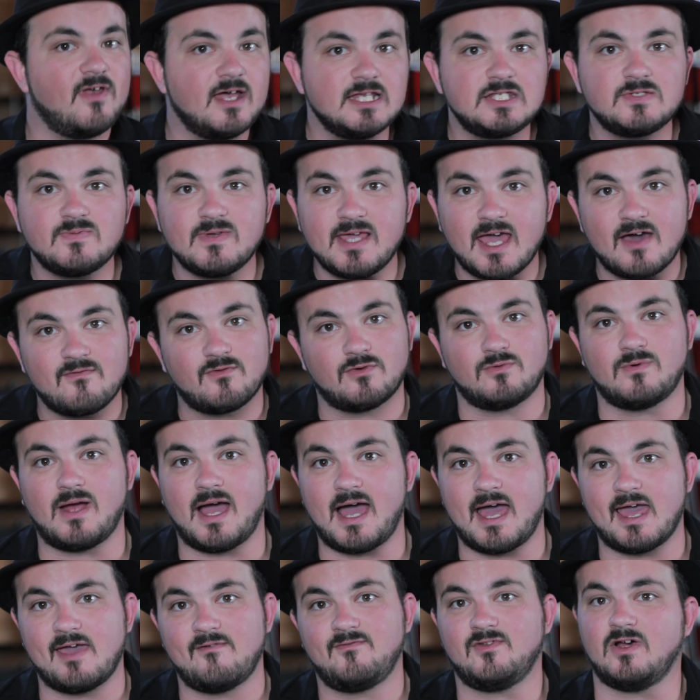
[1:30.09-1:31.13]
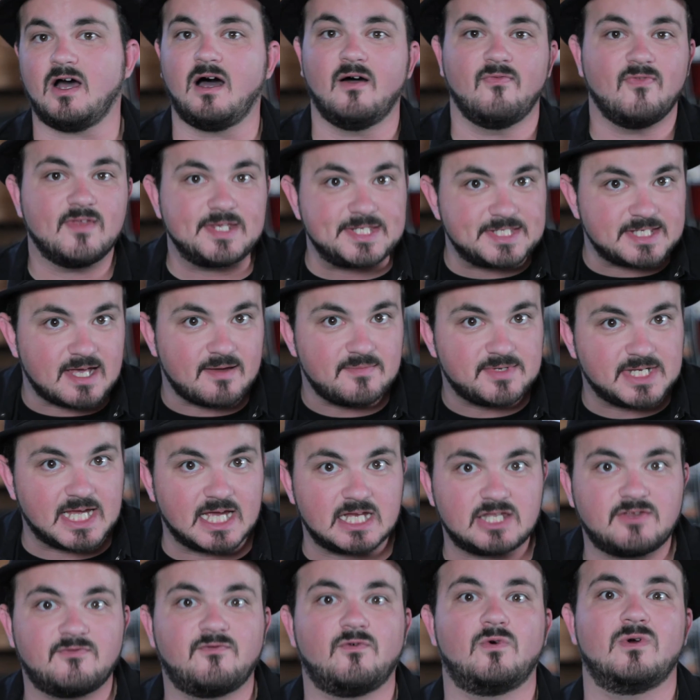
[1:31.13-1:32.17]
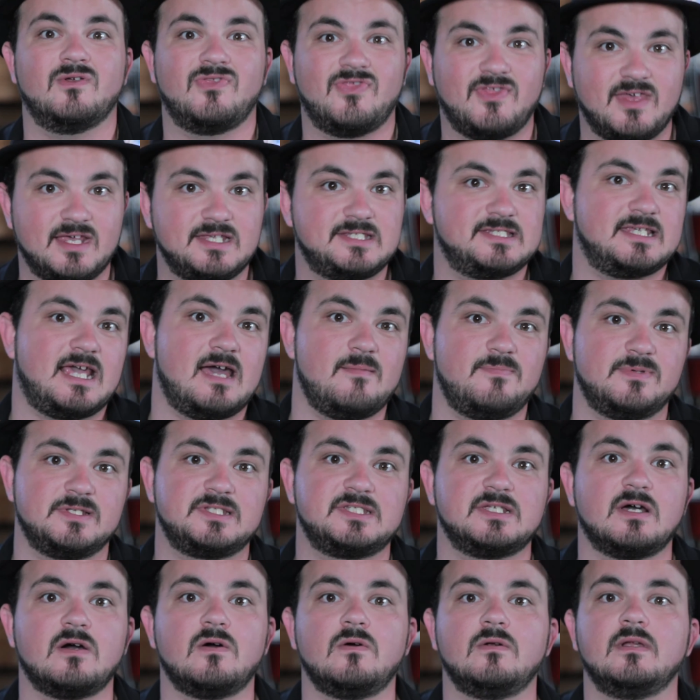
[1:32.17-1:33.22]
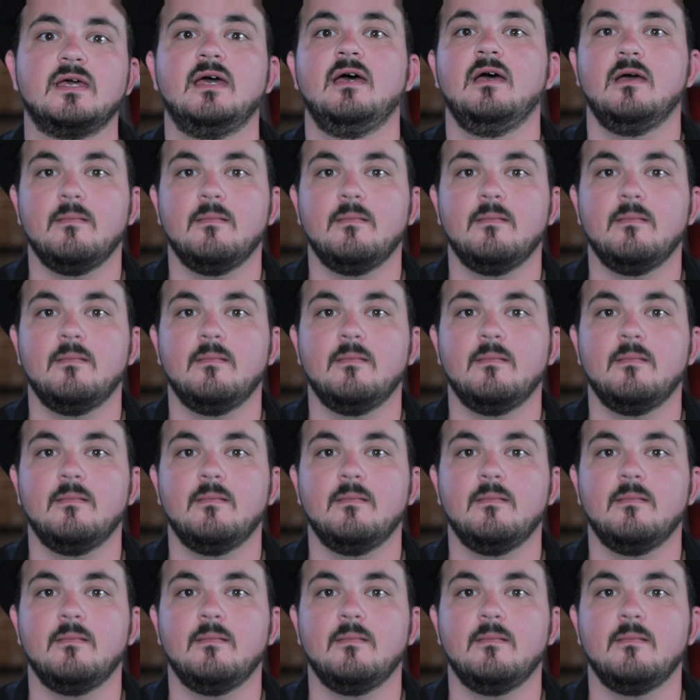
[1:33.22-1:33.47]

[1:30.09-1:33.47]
thus we have arrived on the subject for this episode.